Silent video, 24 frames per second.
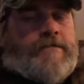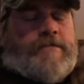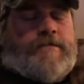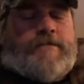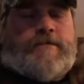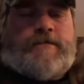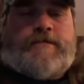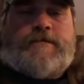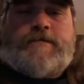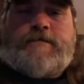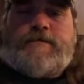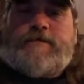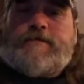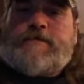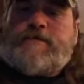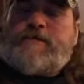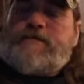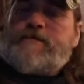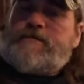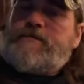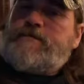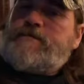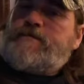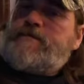
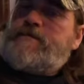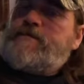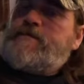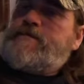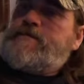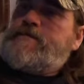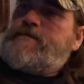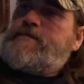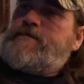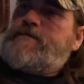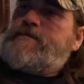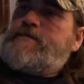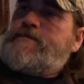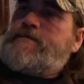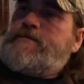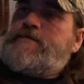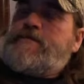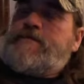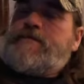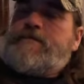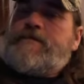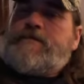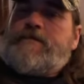(silence)